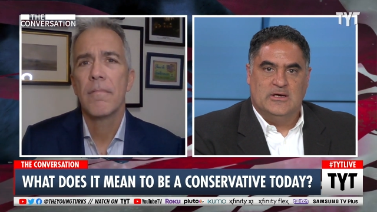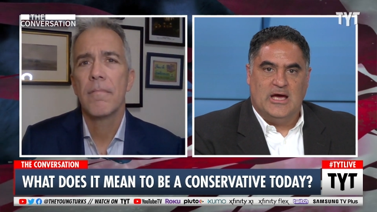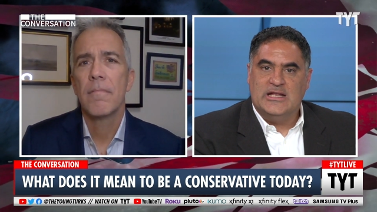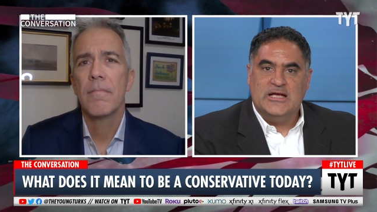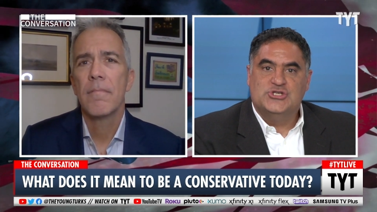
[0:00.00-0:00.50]

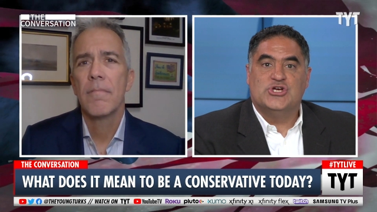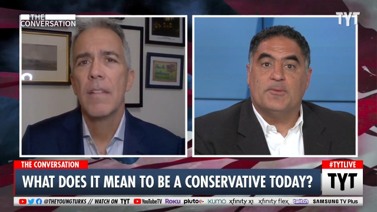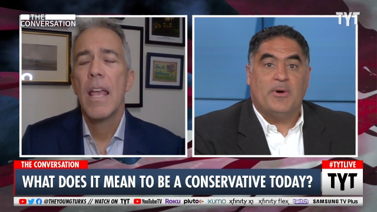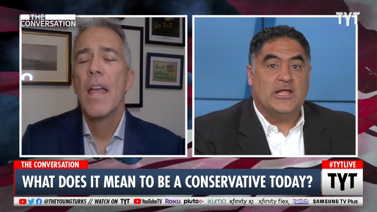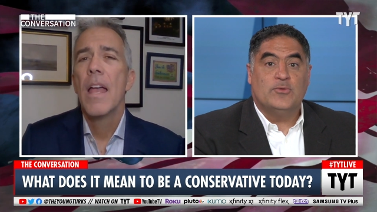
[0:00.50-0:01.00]
Speaker 1: And they,
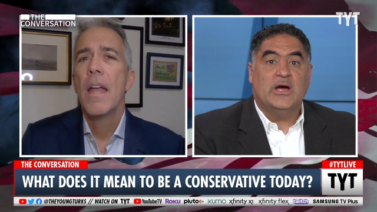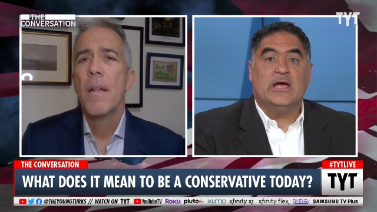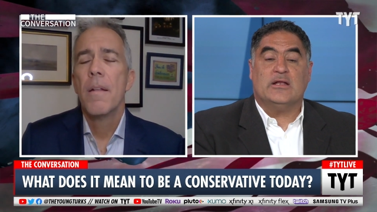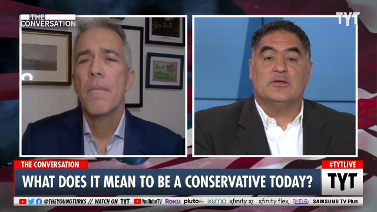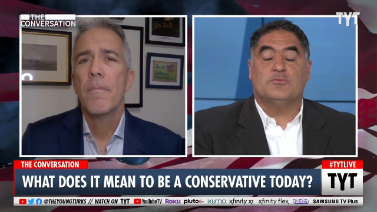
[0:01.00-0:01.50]
by the
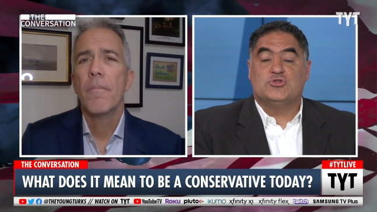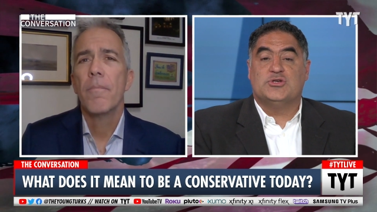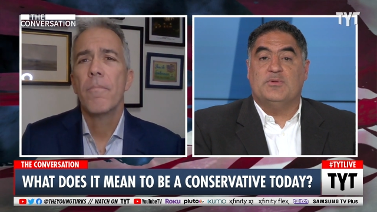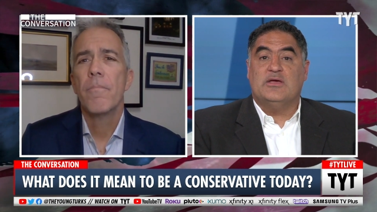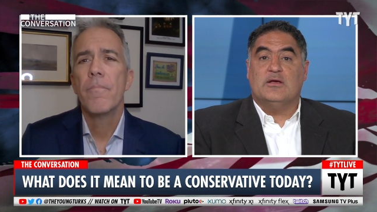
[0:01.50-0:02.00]
way, to
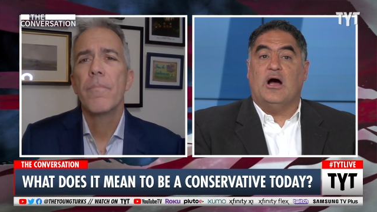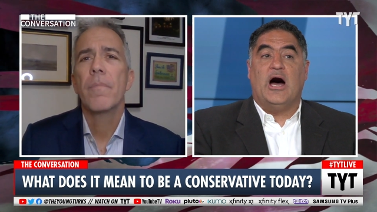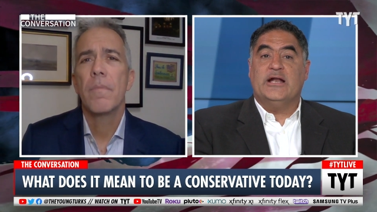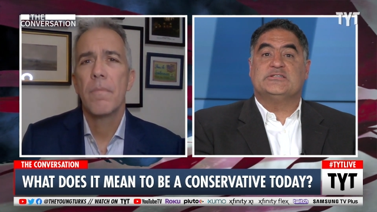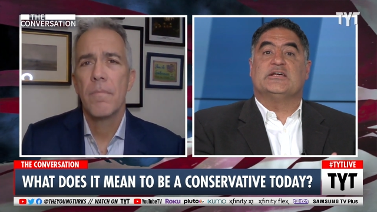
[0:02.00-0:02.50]
be
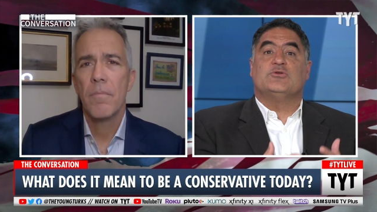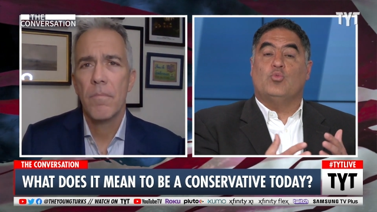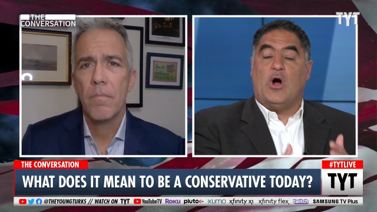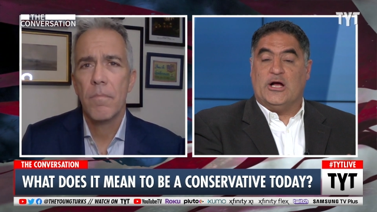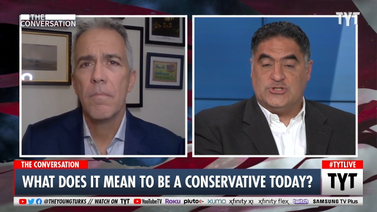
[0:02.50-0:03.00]
honest, like
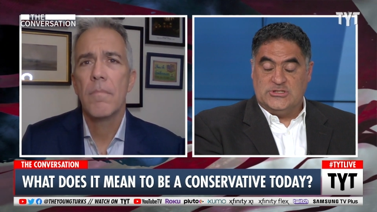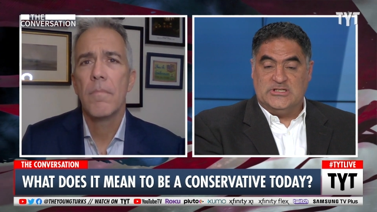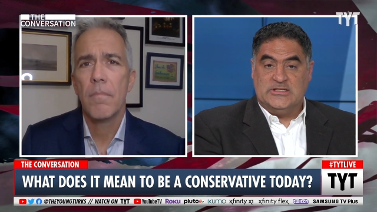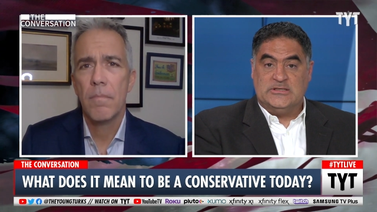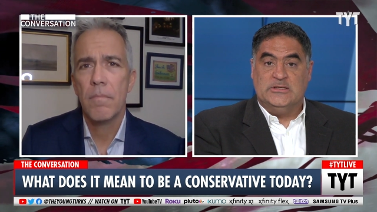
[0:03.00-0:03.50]

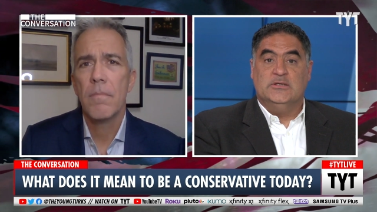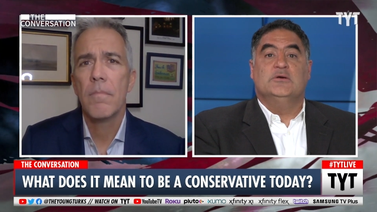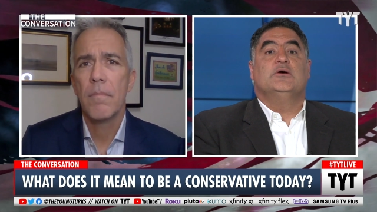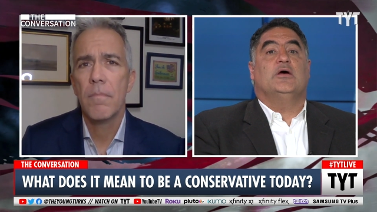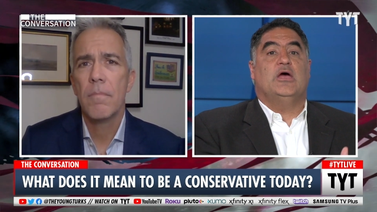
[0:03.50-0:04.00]
Washington
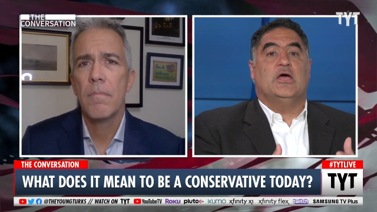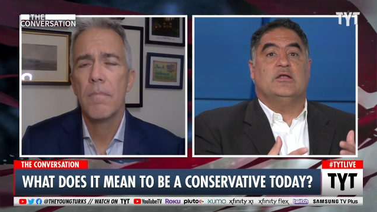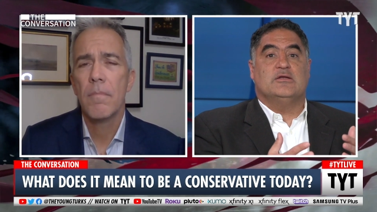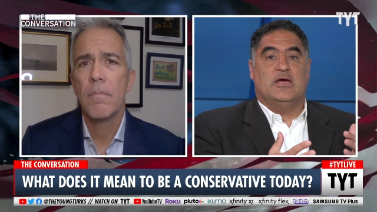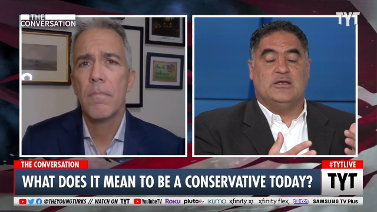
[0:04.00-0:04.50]

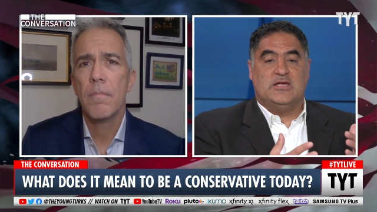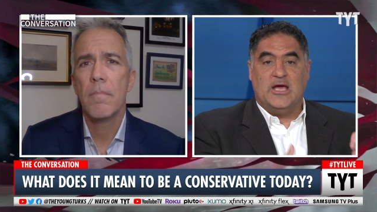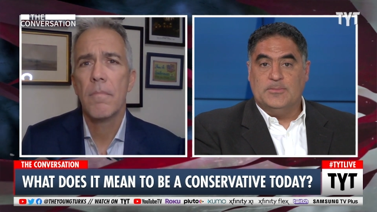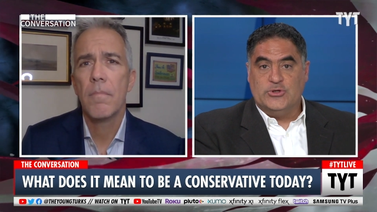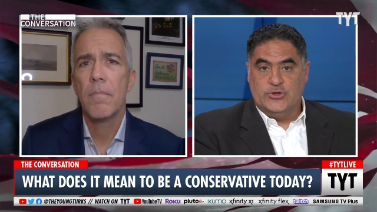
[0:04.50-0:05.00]
and and
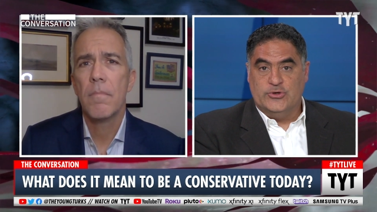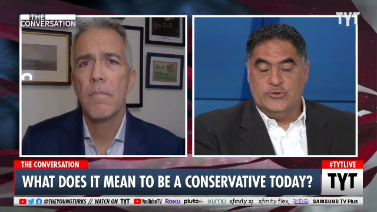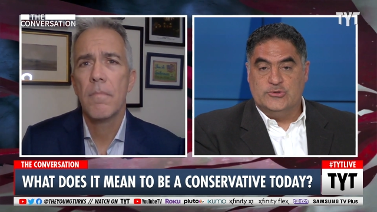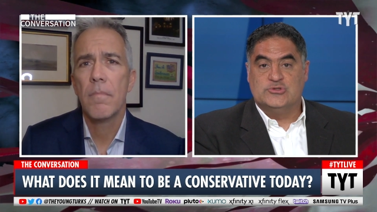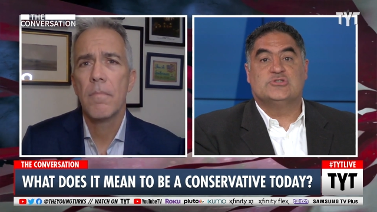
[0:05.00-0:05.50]
cable
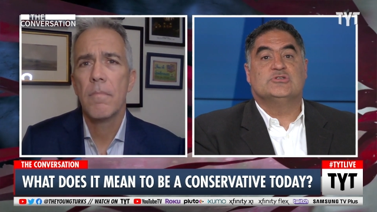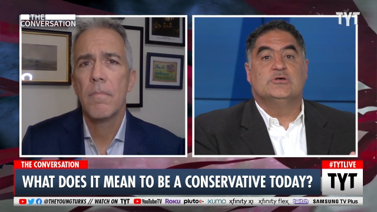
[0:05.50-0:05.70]
news,